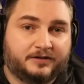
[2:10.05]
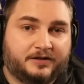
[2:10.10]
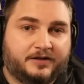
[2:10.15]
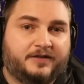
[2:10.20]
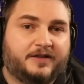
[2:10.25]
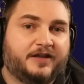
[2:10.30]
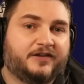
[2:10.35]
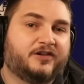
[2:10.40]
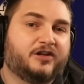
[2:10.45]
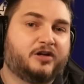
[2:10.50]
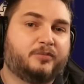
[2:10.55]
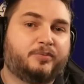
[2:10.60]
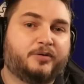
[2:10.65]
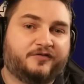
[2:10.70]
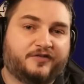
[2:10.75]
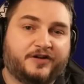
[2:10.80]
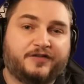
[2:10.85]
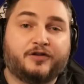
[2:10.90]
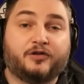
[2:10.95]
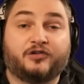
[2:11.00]
That's going to
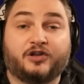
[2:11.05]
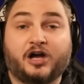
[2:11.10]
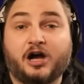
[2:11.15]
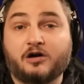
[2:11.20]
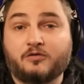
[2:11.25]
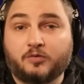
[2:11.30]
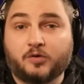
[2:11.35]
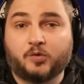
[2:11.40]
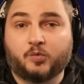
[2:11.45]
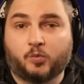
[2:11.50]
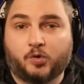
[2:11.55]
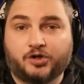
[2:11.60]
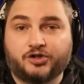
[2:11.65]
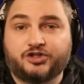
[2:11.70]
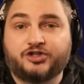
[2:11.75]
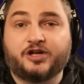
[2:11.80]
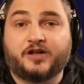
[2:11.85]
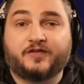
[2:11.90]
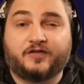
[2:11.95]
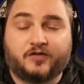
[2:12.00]
prevent those awkward
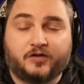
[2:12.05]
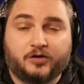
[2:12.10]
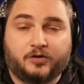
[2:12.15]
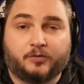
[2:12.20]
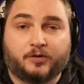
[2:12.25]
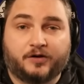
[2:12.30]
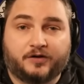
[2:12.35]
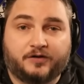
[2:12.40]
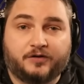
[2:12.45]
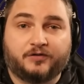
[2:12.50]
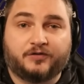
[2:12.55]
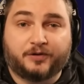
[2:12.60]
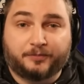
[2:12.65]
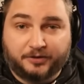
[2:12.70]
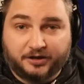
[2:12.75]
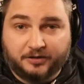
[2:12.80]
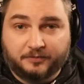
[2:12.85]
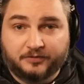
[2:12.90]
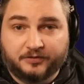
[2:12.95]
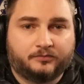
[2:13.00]
one-shots that you run into
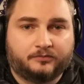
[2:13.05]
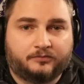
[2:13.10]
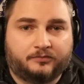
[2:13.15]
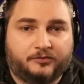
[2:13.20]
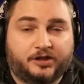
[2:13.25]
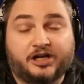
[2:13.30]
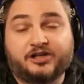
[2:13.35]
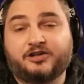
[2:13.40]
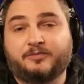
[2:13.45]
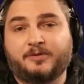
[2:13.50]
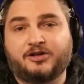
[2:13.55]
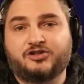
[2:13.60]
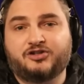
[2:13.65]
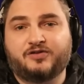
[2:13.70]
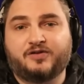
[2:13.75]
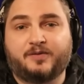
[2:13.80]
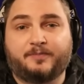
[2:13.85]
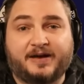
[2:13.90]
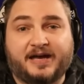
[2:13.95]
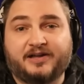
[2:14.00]
sometimes. Not to mention
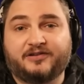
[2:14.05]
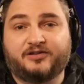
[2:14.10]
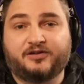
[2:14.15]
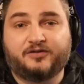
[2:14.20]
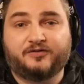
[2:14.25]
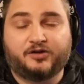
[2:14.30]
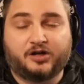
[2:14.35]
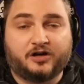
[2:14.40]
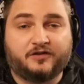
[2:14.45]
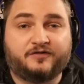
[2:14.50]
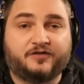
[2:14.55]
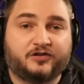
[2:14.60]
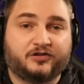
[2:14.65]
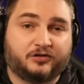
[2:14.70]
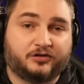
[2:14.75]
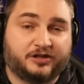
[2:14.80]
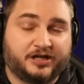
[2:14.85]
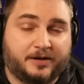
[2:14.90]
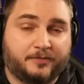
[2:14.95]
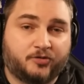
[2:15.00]
the passive non-physical
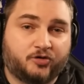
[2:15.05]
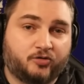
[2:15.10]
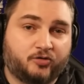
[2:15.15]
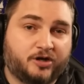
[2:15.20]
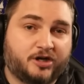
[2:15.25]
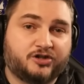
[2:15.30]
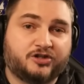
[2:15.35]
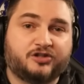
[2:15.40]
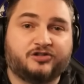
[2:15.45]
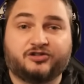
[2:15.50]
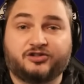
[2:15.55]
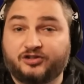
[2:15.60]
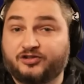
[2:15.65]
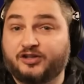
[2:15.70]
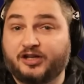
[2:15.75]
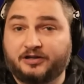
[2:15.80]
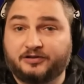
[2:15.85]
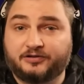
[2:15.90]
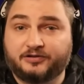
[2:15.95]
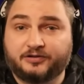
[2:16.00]
damage reduction is just
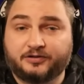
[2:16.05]
nice.